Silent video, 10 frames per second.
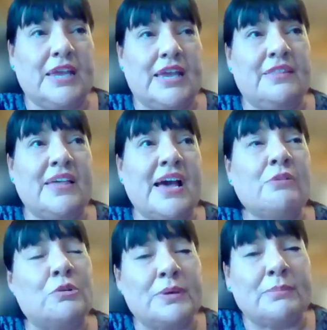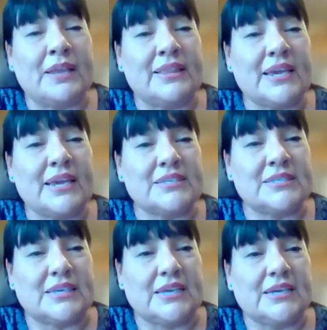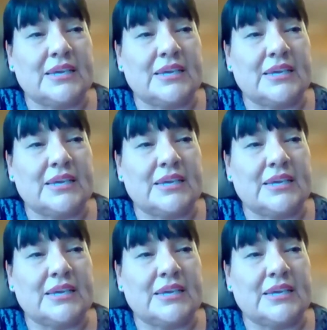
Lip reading: And that will be my legacy.